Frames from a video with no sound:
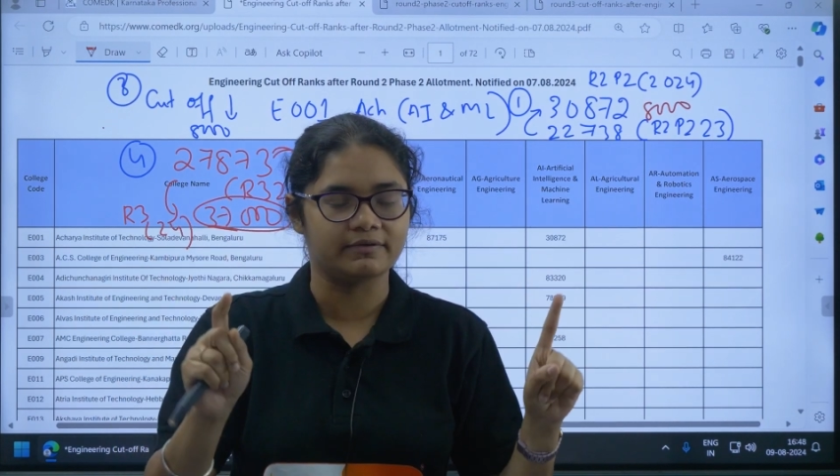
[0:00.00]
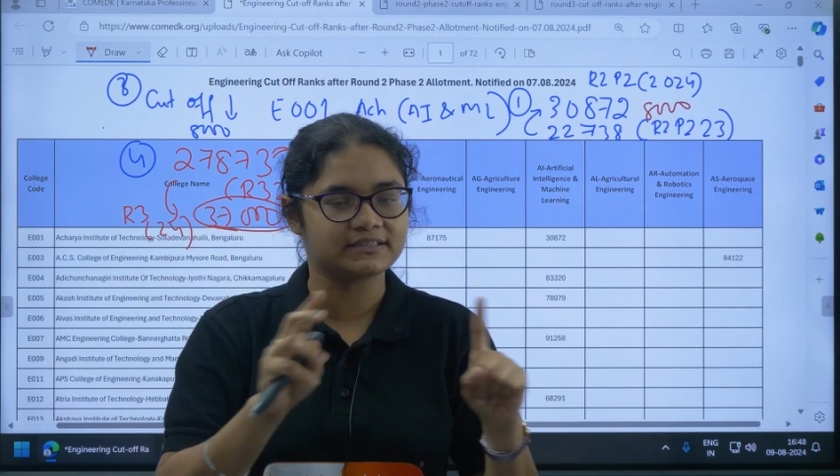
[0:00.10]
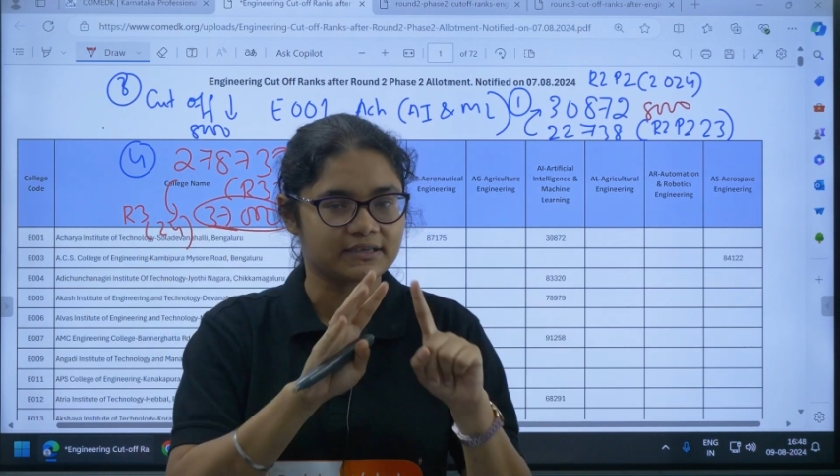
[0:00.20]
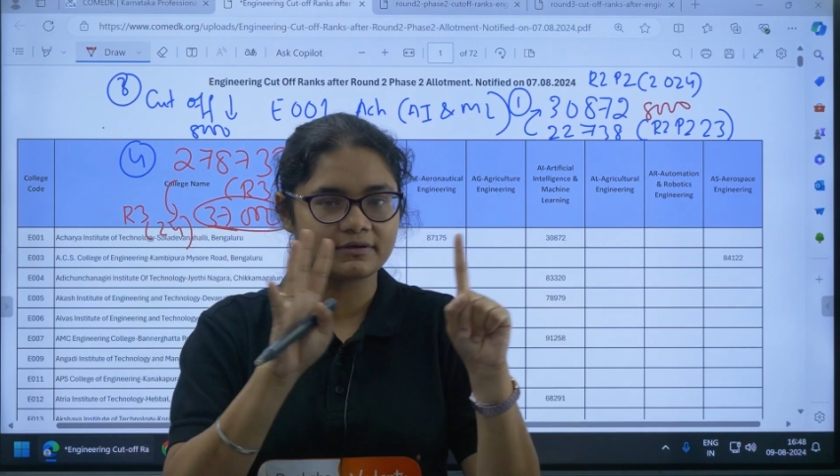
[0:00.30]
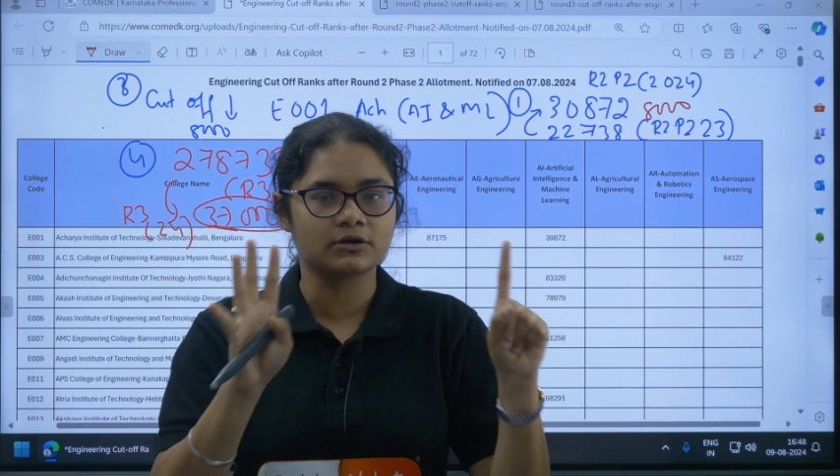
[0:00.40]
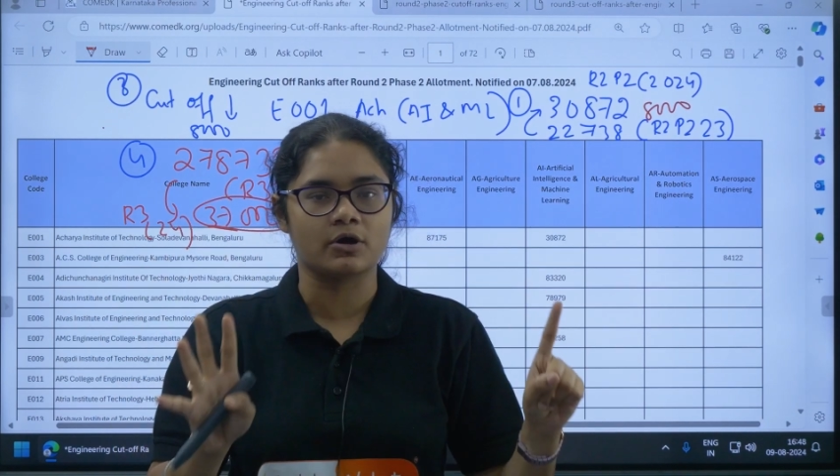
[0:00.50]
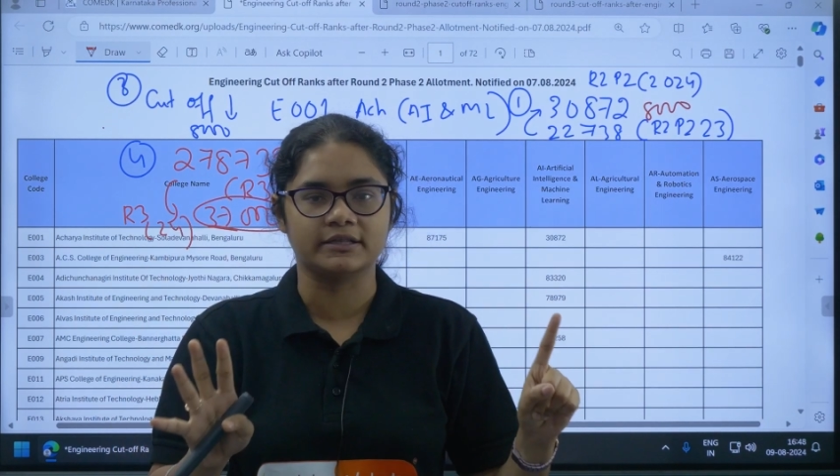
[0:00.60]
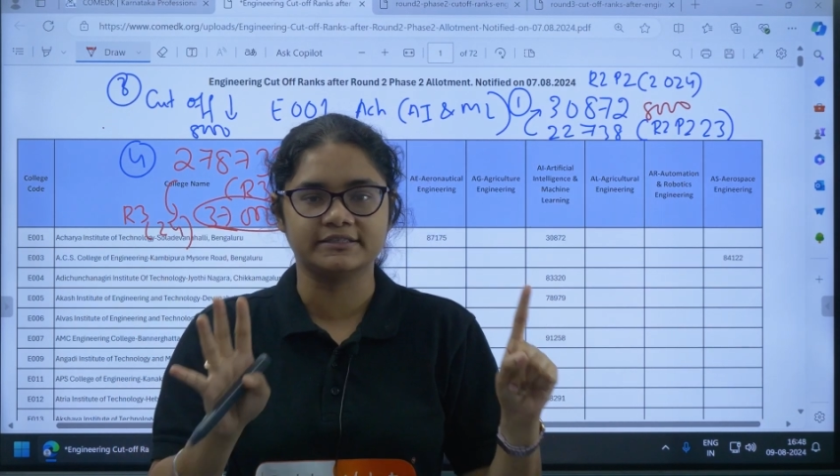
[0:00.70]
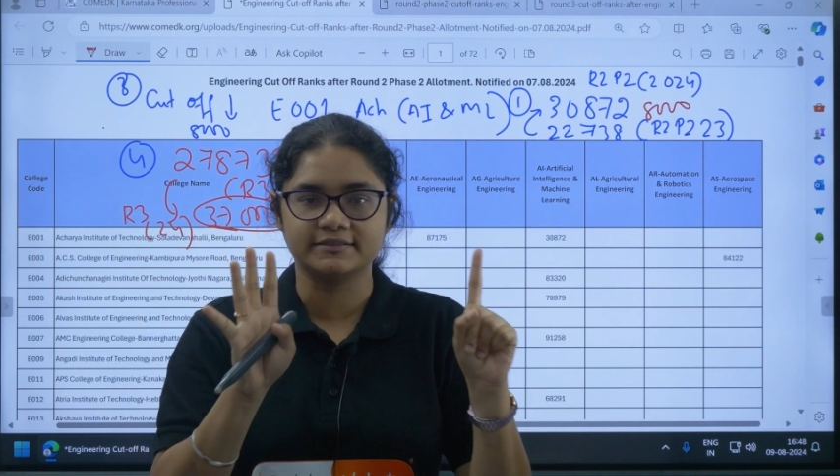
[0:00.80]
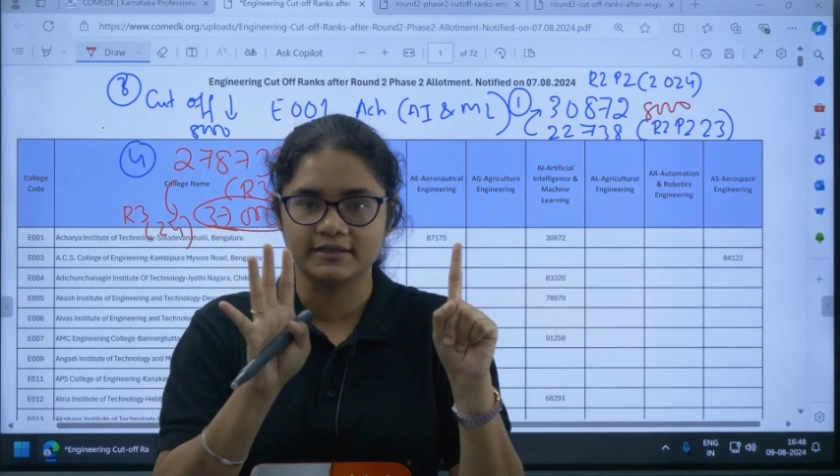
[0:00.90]
whichever
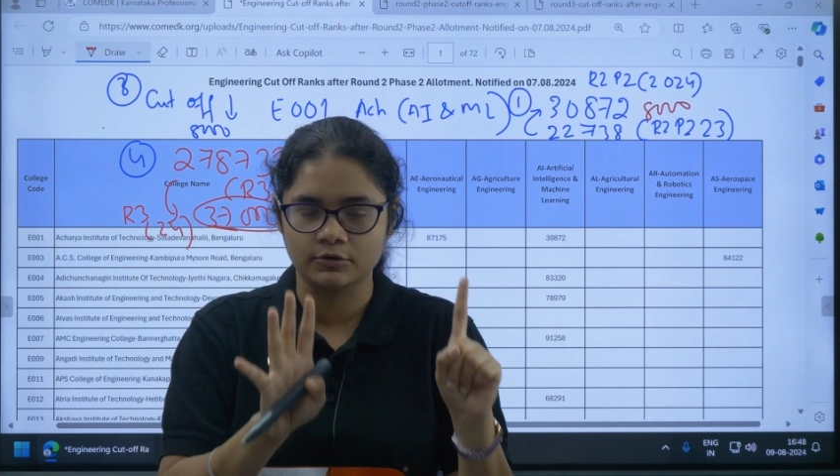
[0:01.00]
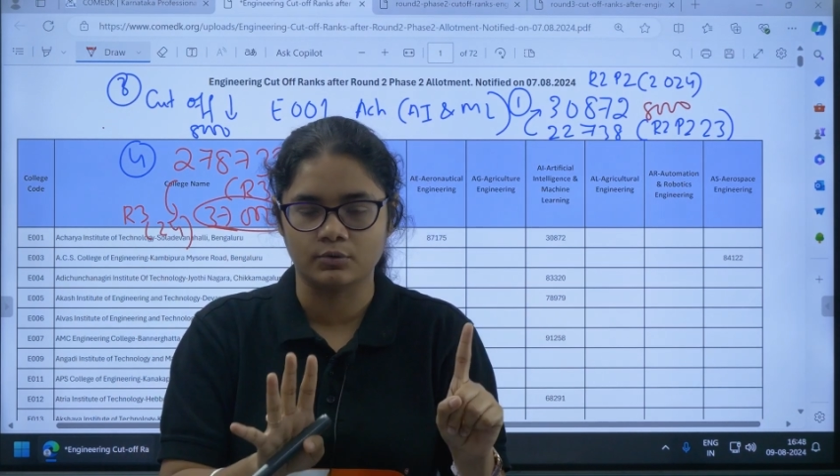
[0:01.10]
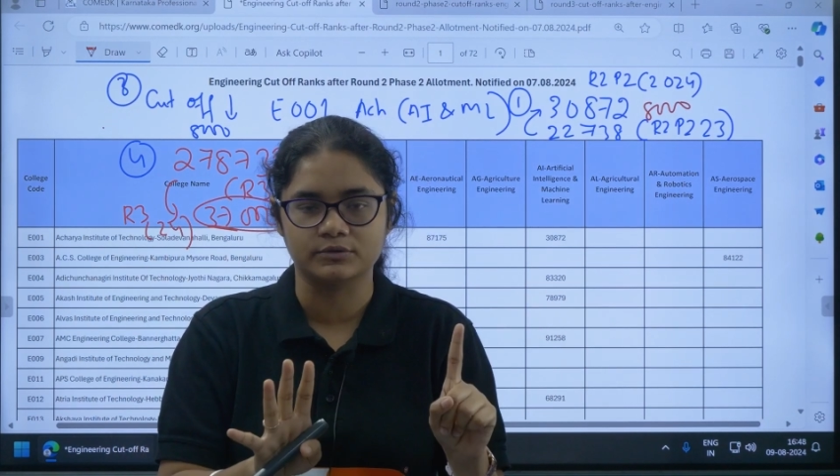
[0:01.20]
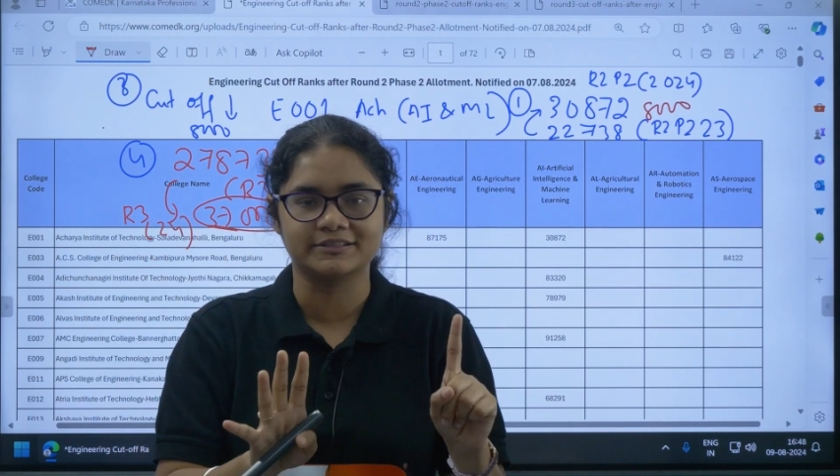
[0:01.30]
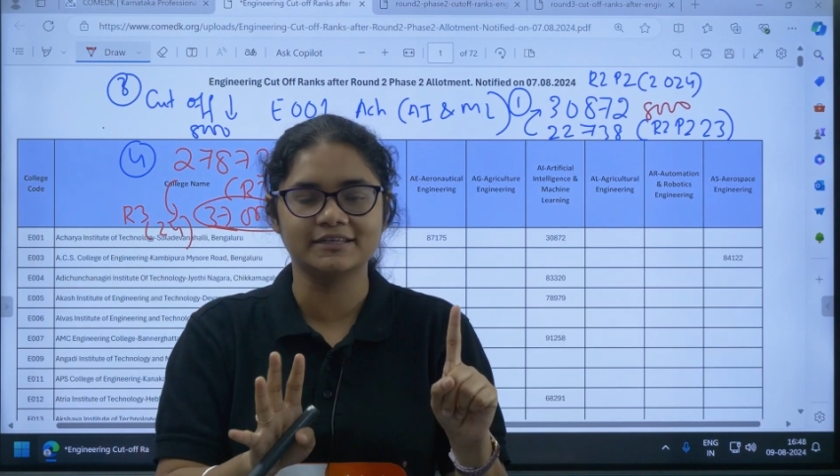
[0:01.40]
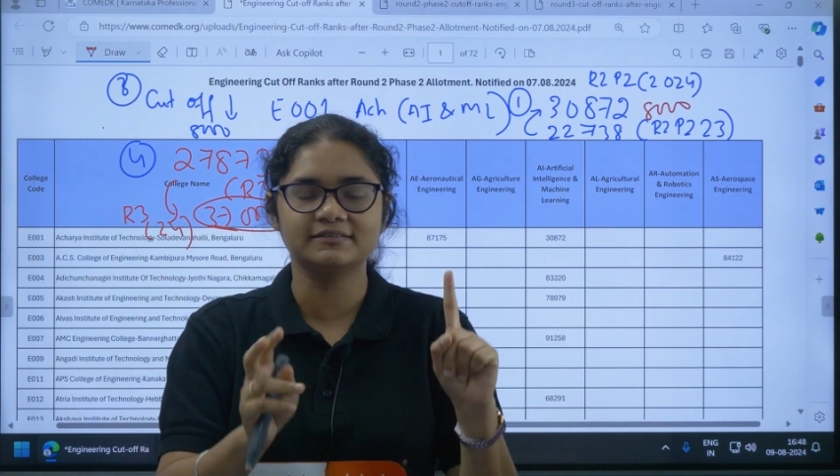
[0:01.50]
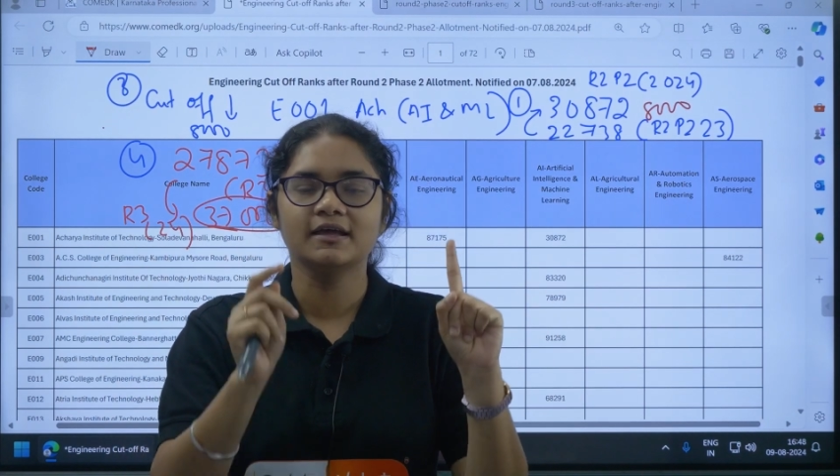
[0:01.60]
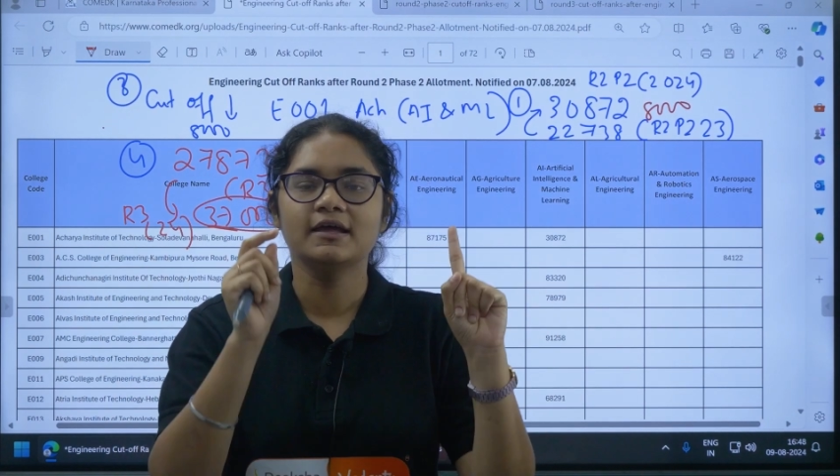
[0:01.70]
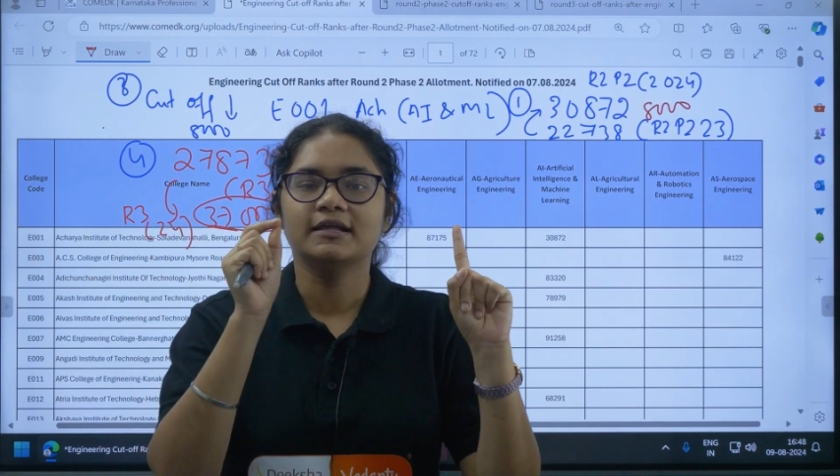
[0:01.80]
colleges and courses